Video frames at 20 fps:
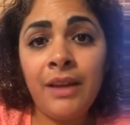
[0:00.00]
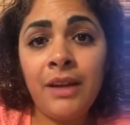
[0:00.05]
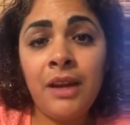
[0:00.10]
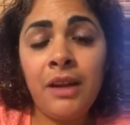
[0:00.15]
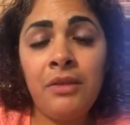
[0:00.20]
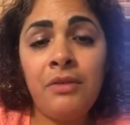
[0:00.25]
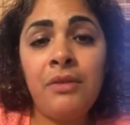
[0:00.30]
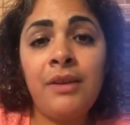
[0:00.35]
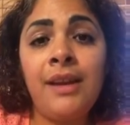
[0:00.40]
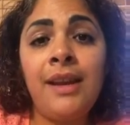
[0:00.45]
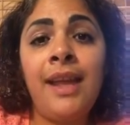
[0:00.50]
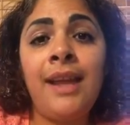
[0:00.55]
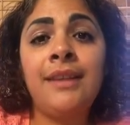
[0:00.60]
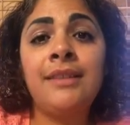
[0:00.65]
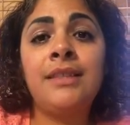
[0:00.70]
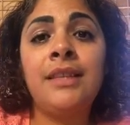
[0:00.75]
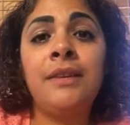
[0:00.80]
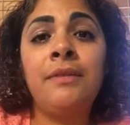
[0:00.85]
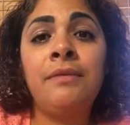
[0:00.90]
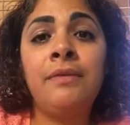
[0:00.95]
another
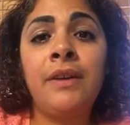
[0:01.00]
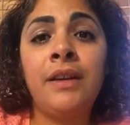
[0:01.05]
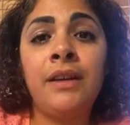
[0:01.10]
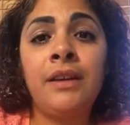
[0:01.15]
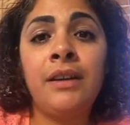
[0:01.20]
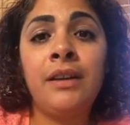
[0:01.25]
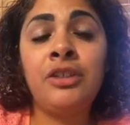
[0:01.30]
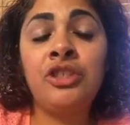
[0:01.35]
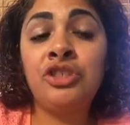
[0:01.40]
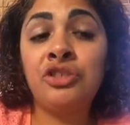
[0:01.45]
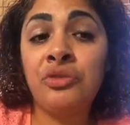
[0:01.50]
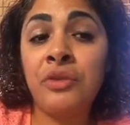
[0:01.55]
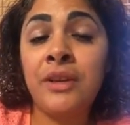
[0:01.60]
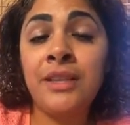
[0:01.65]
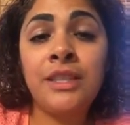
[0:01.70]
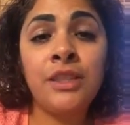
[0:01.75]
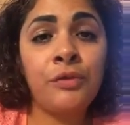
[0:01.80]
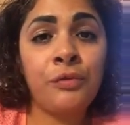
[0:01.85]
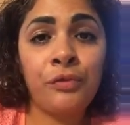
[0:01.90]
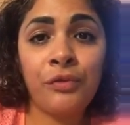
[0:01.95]
elective, a
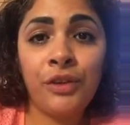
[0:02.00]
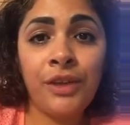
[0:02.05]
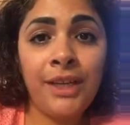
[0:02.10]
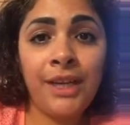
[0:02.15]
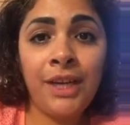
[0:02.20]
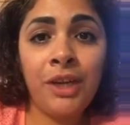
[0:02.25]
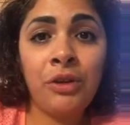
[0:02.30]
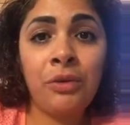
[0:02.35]
stress-free,